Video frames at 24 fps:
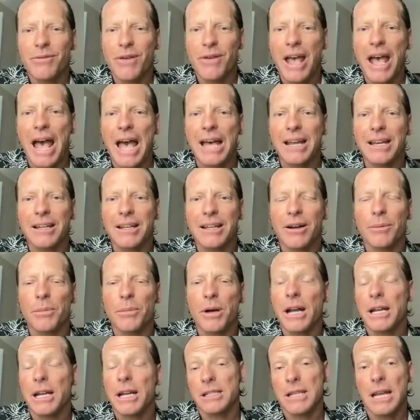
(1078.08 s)
fat in our
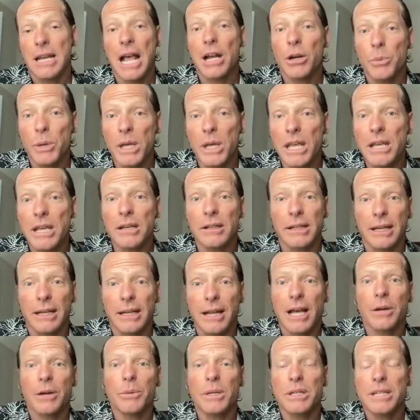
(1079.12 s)
bodies and how do we heal it how do we